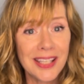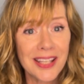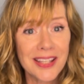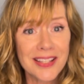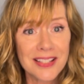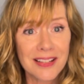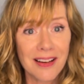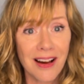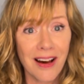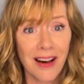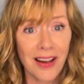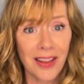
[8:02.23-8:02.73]

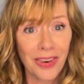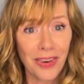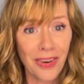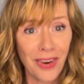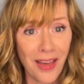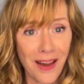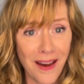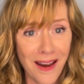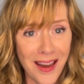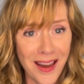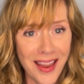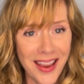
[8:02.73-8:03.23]
It's
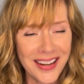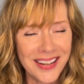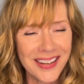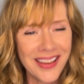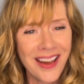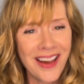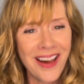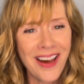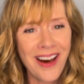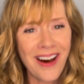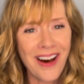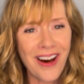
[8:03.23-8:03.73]
online.
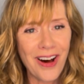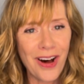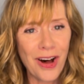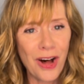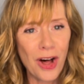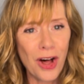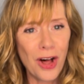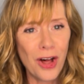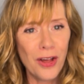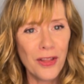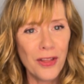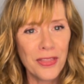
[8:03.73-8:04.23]

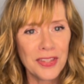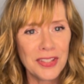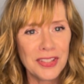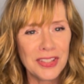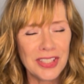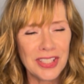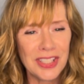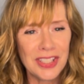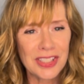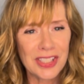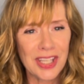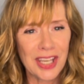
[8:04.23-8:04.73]
All the
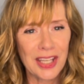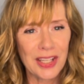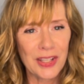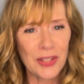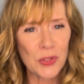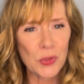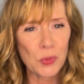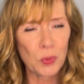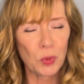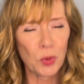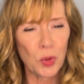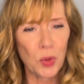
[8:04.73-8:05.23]

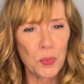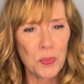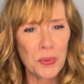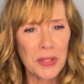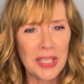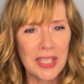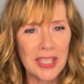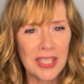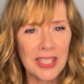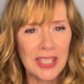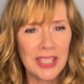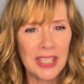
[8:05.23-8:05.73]
details will
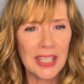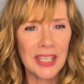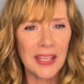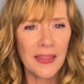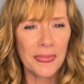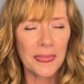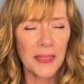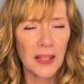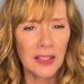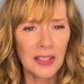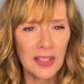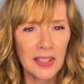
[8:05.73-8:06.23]
be
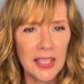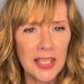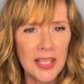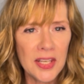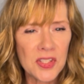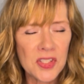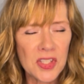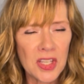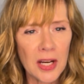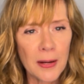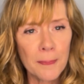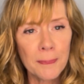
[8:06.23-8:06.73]
in the
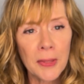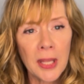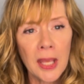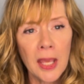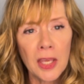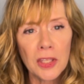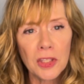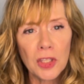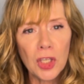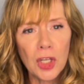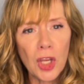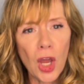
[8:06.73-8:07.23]
links here.
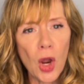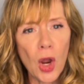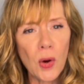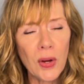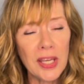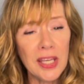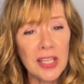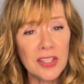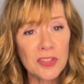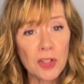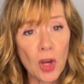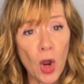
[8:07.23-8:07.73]
You know,
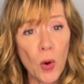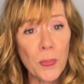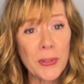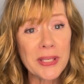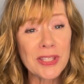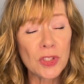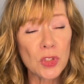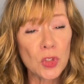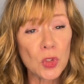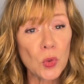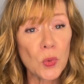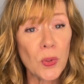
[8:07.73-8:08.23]
it's open
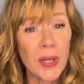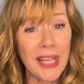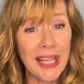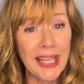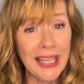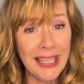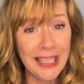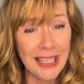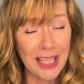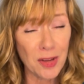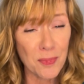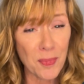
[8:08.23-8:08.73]
to
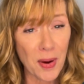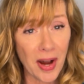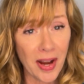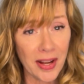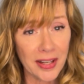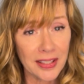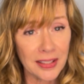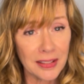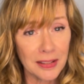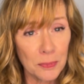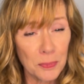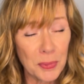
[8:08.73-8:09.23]

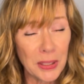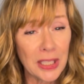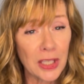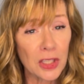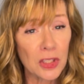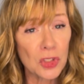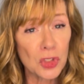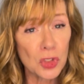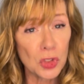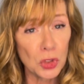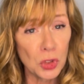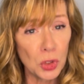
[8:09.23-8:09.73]
anybody
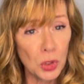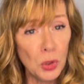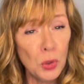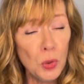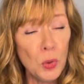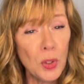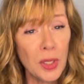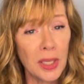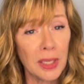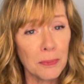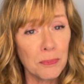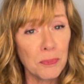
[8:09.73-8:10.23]
because you
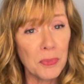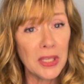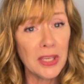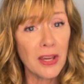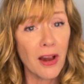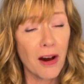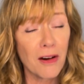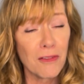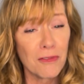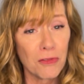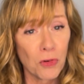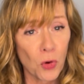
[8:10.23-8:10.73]
can be
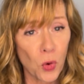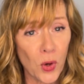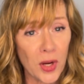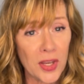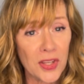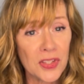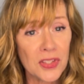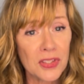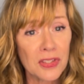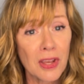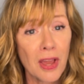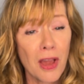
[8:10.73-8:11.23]
a
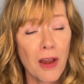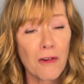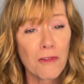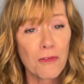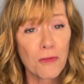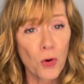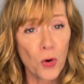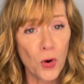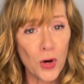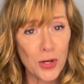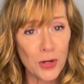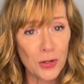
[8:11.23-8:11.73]
voice
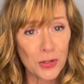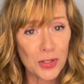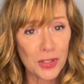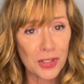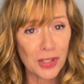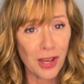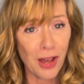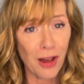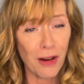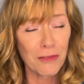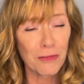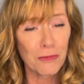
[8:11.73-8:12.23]
for
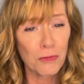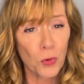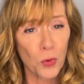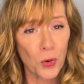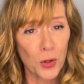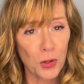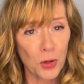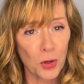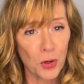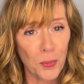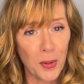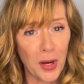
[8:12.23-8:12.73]
yourself, for
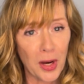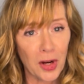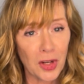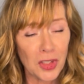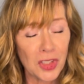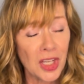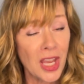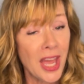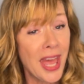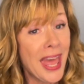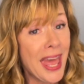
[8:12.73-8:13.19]
your marriage.